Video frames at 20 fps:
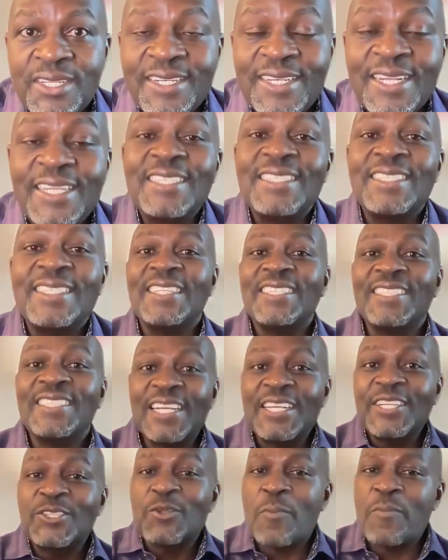Ladies and
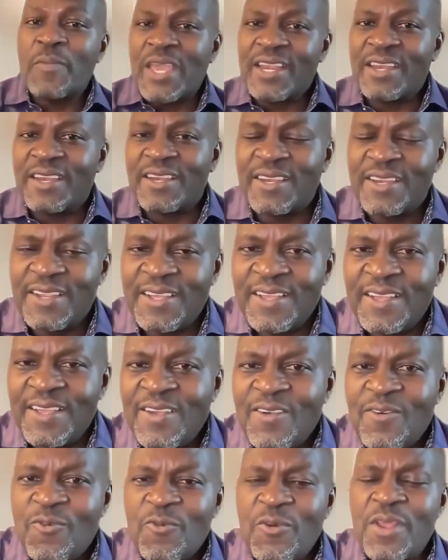gentlemen,
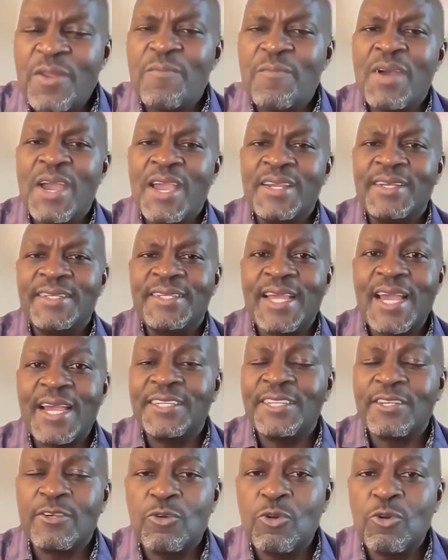when my dad